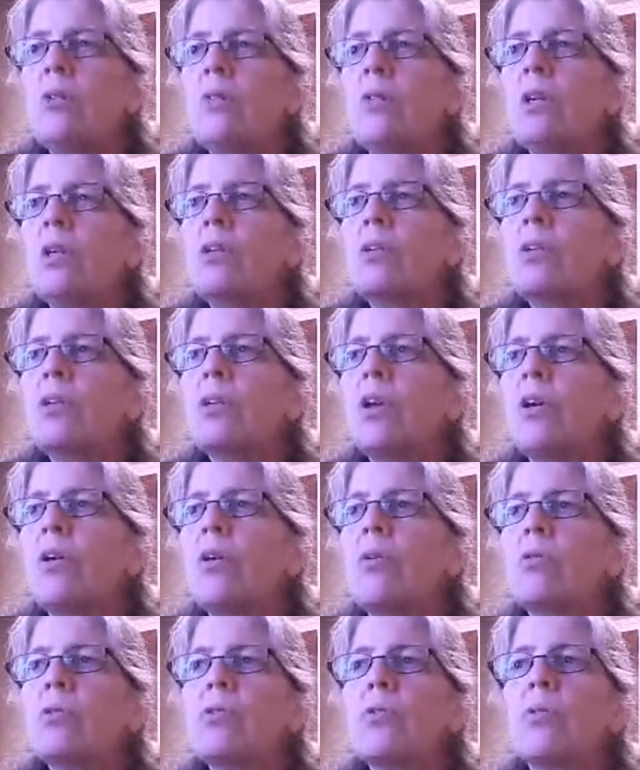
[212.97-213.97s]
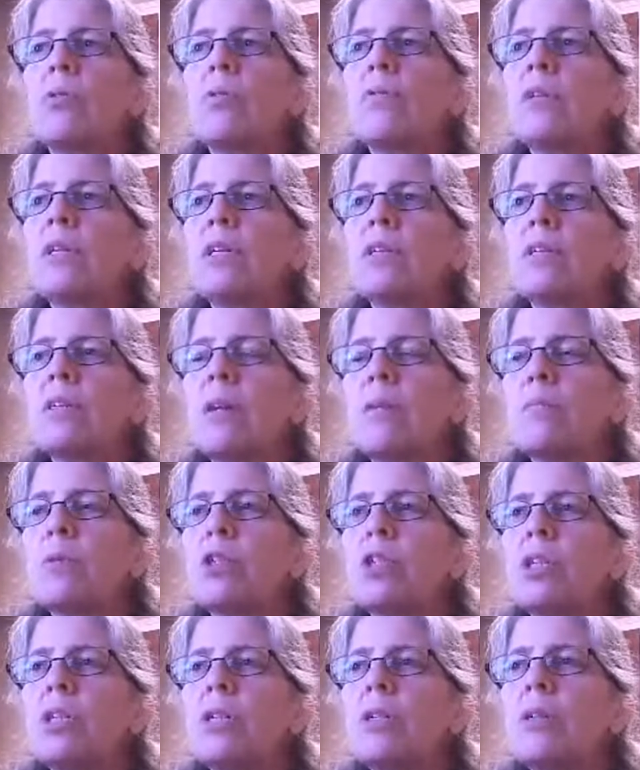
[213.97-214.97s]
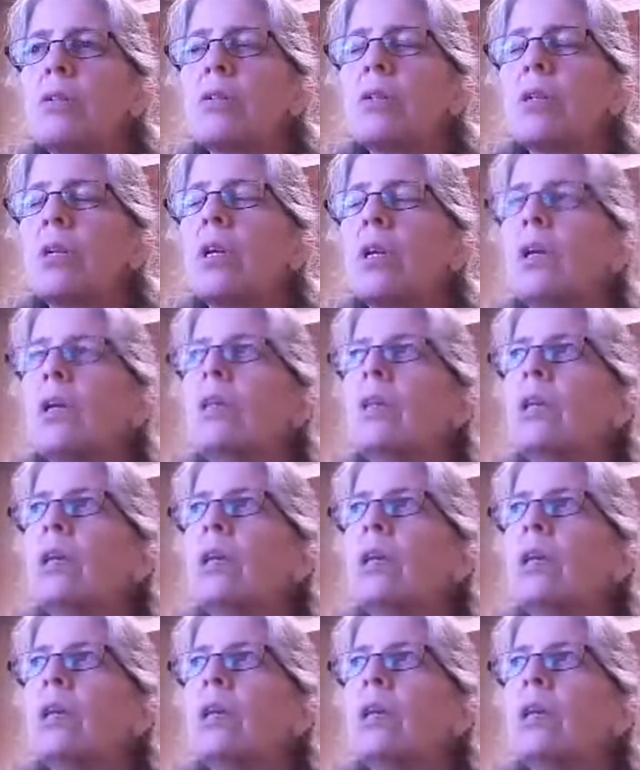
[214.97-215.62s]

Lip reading: you need to know sort of the assumptions